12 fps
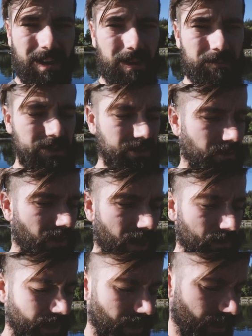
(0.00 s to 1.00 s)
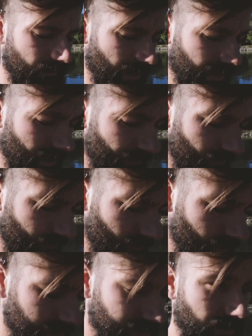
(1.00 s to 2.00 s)
I'm so happy I have that kind of
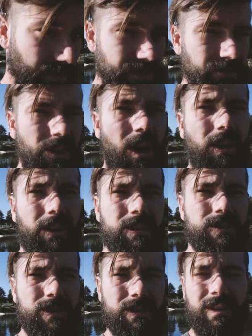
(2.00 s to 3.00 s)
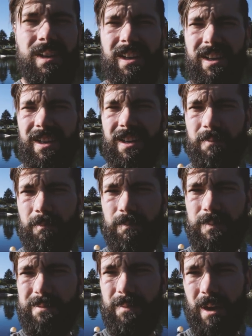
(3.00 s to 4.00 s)
resource of knowledge and
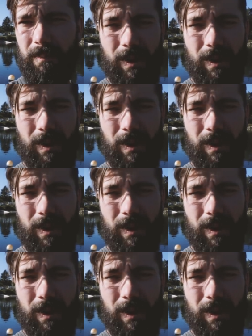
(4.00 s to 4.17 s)
spare